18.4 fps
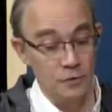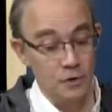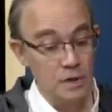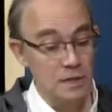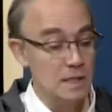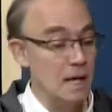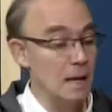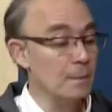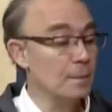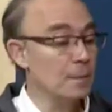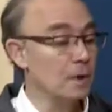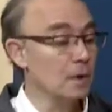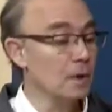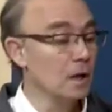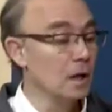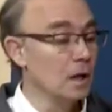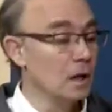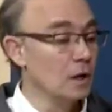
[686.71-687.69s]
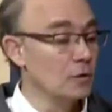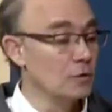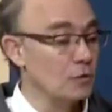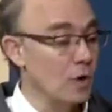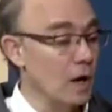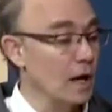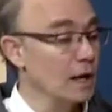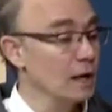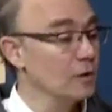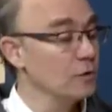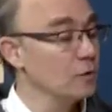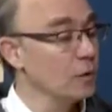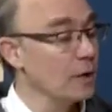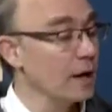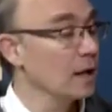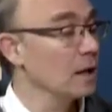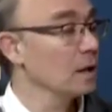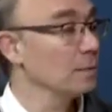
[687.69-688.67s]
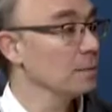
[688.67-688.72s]
for example, trying to
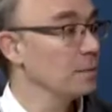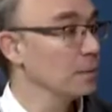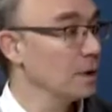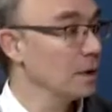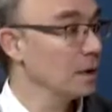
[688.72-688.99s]
help